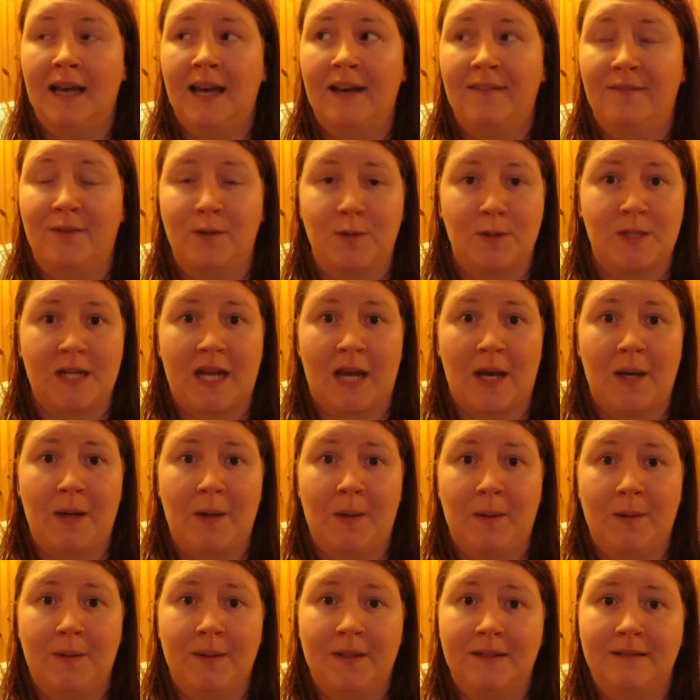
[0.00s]
afford to
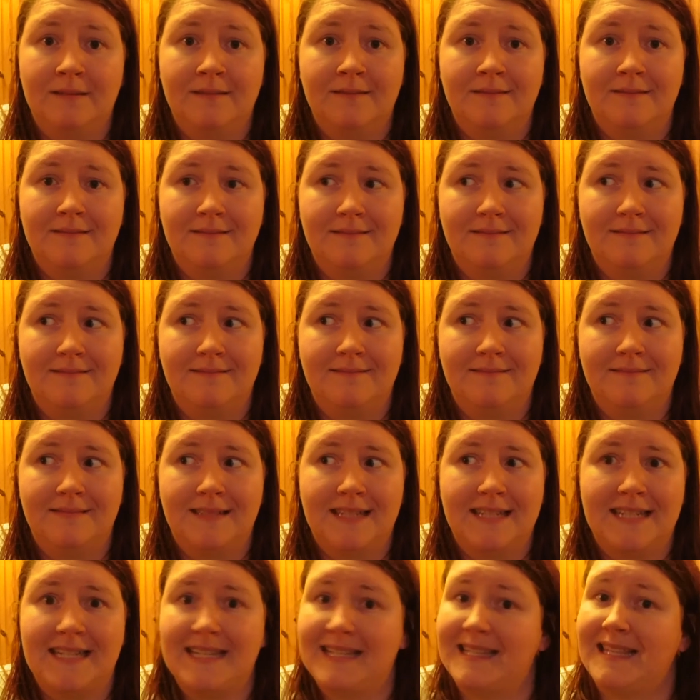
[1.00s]
go
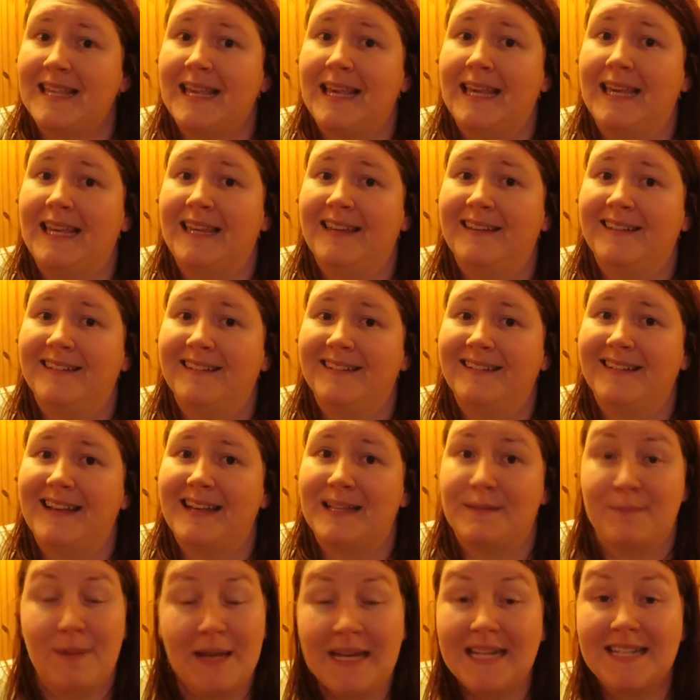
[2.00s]
to Disney
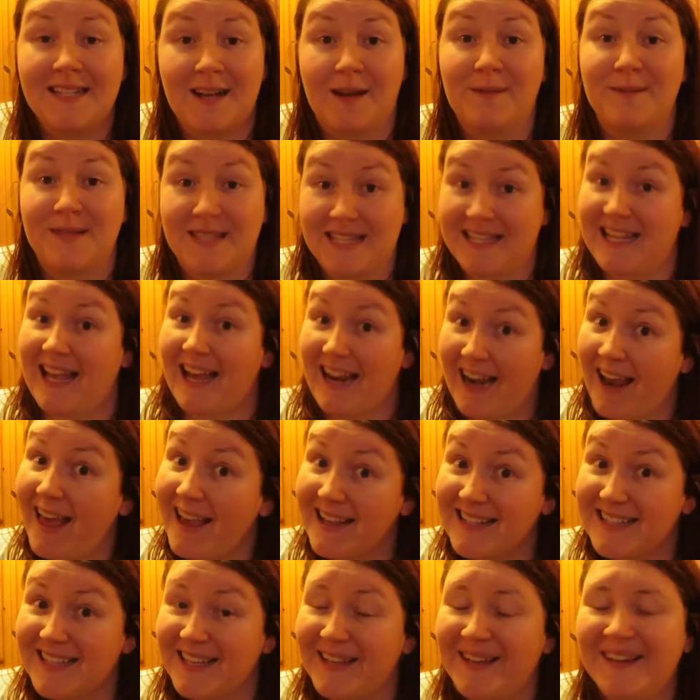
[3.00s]
as many times as I
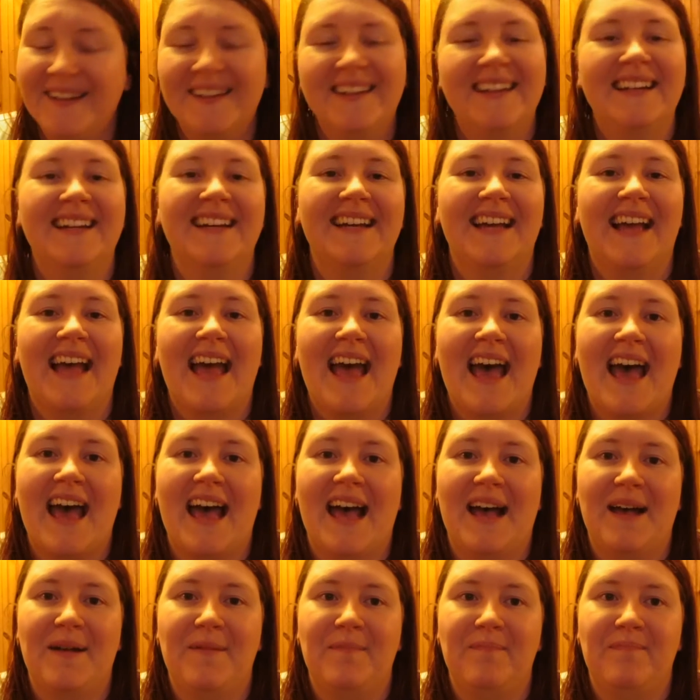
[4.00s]
like to.
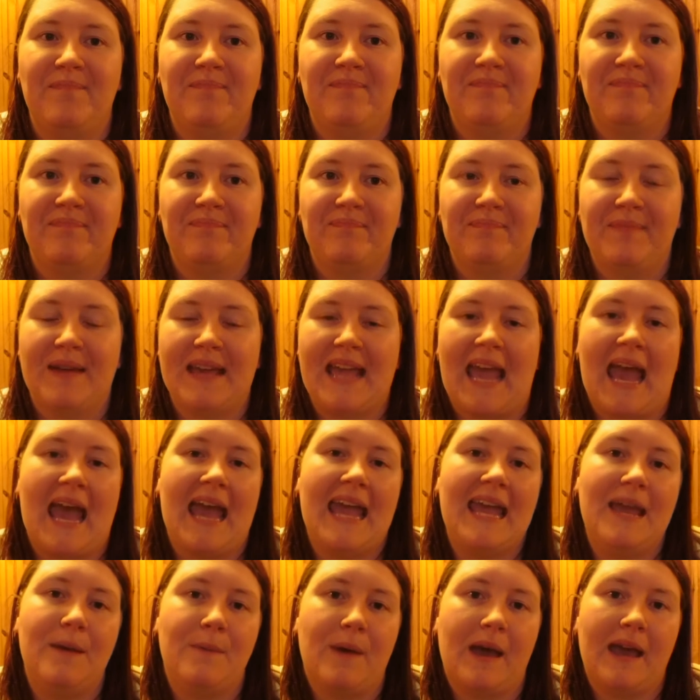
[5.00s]
Um, but yeah,
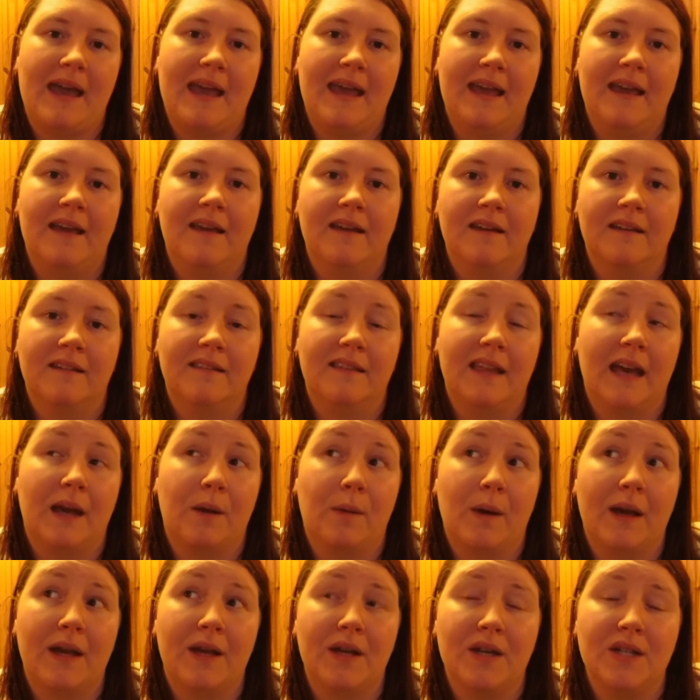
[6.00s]
eBay, they're
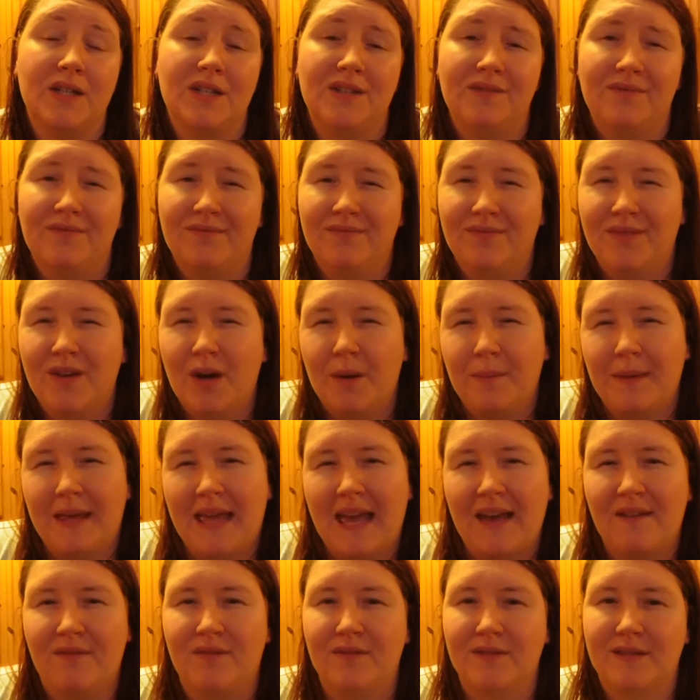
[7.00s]
quite good. You've got to be
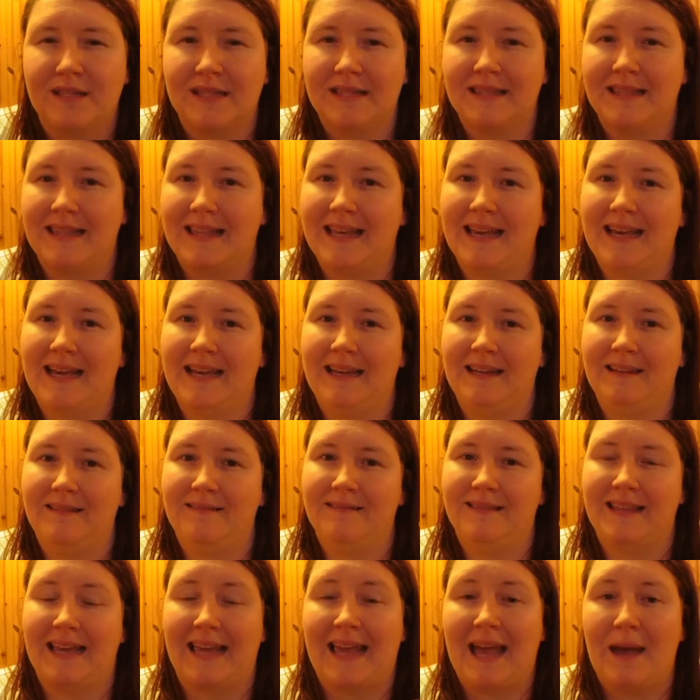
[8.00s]
careful. They,
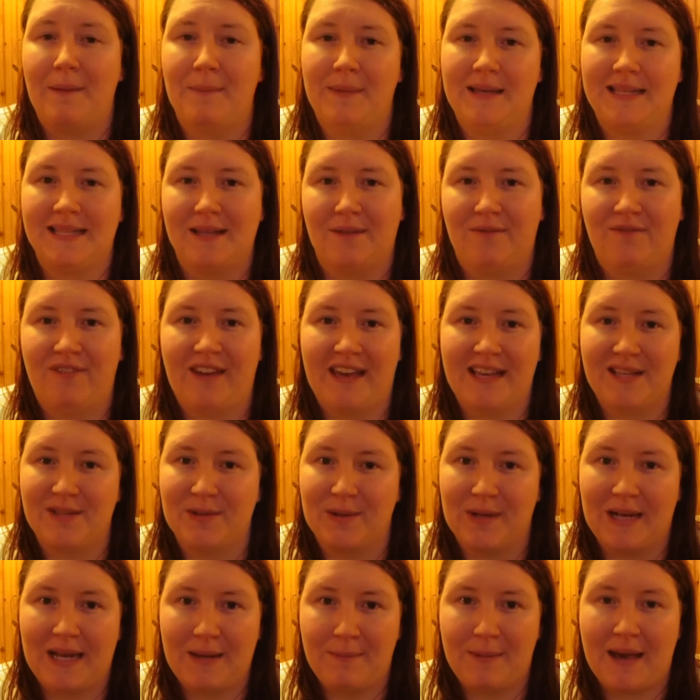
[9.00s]
there can be some fakes
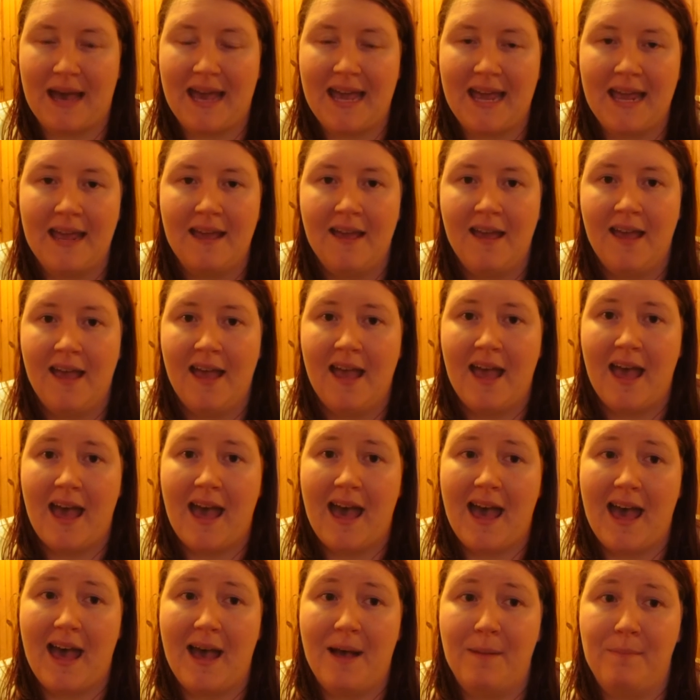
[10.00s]
on eBay.
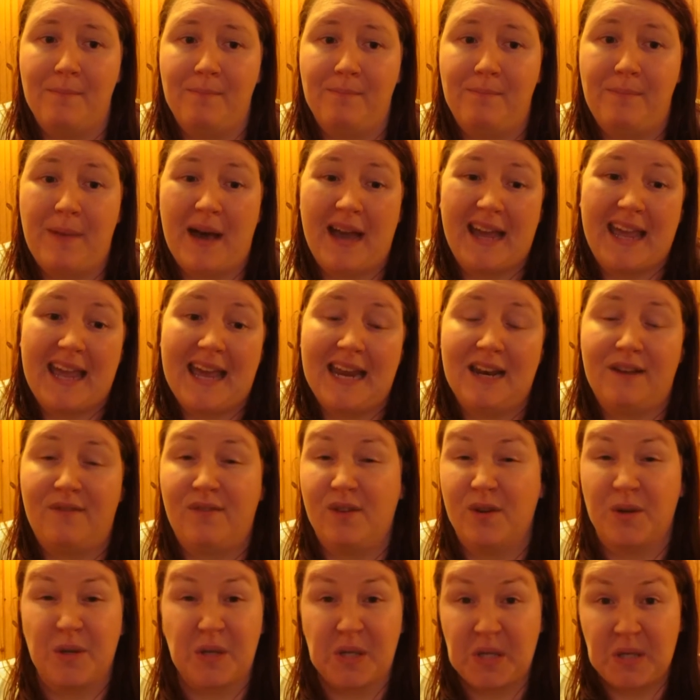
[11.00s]
Um, but again, if
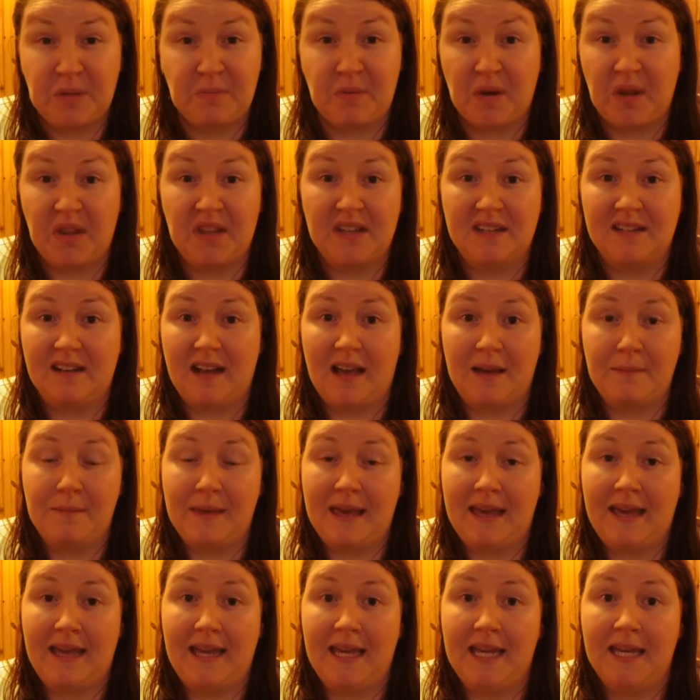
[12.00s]
you're not too bothered like
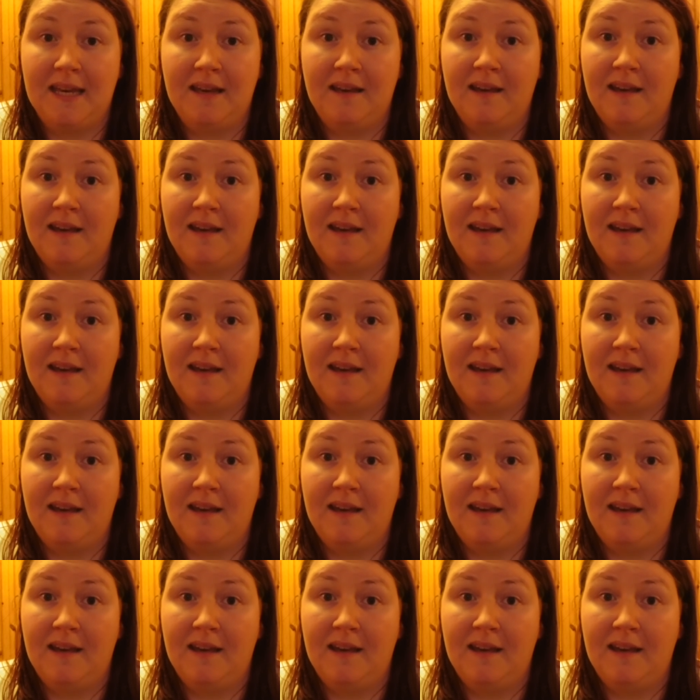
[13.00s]
me,